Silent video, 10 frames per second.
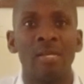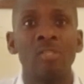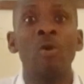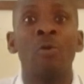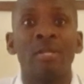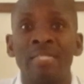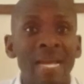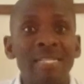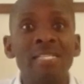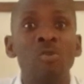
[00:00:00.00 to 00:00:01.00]
So
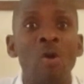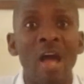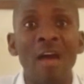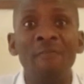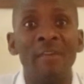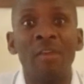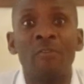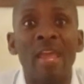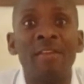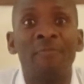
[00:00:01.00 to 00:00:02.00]
that is, you have a
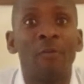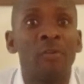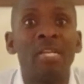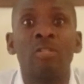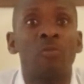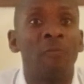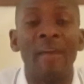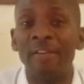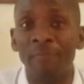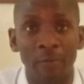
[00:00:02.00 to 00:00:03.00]
right for it, to
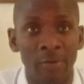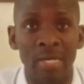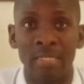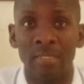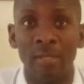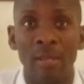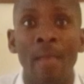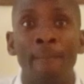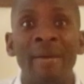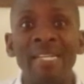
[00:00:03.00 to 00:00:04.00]
fight for it.
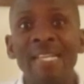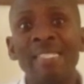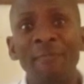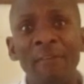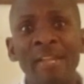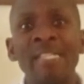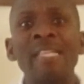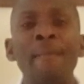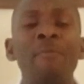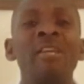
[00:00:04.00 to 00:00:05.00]
But let's say, for
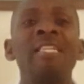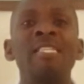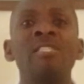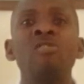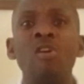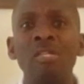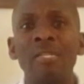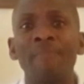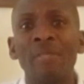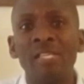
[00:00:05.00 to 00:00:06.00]
example, it is not
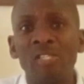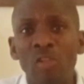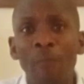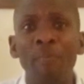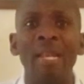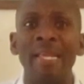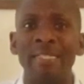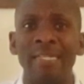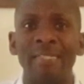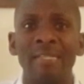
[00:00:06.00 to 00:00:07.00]

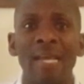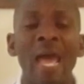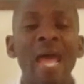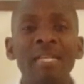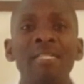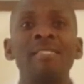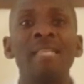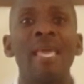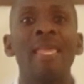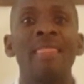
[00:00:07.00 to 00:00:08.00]
stipulated, and the
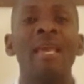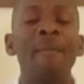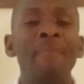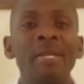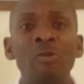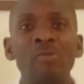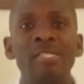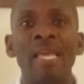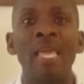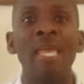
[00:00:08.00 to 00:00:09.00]
saying, the company would
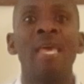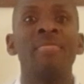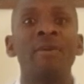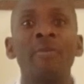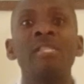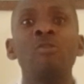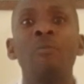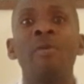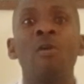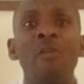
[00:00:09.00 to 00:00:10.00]
say the rest will
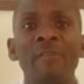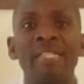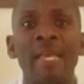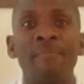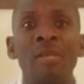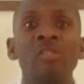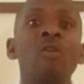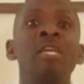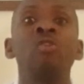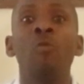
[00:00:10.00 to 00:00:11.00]
be overtime.
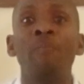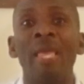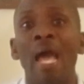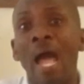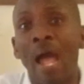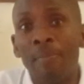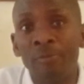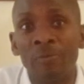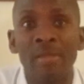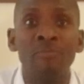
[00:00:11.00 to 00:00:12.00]
So it will be up
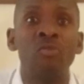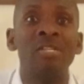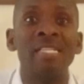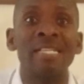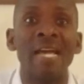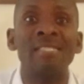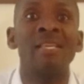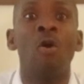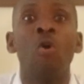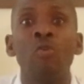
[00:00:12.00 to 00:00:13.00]
to them to discuss,
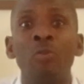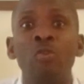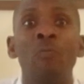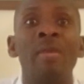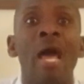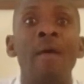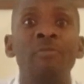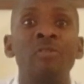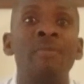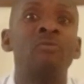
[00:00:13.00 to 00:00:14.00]
or it will be up
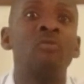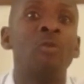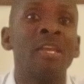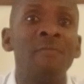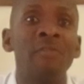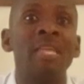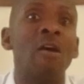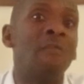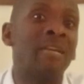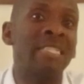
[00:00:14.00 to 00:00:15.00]
to them to give you the
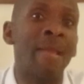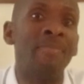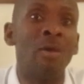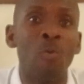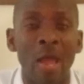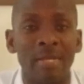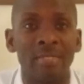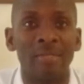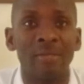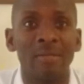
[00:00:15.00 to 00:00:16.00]
overtime they want.